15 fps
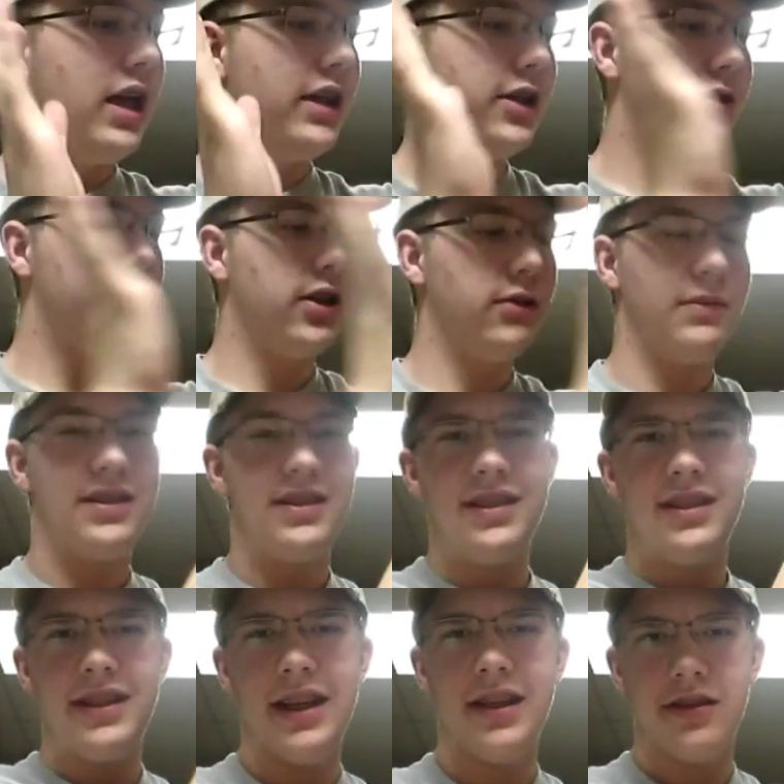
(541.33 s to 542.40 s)
This gun was
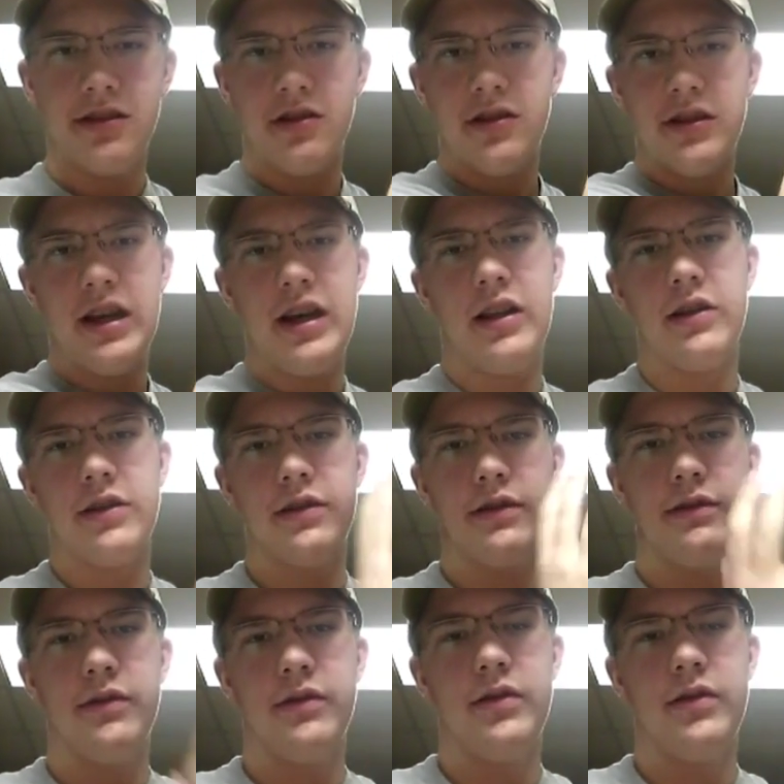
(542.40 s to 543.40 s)
$600.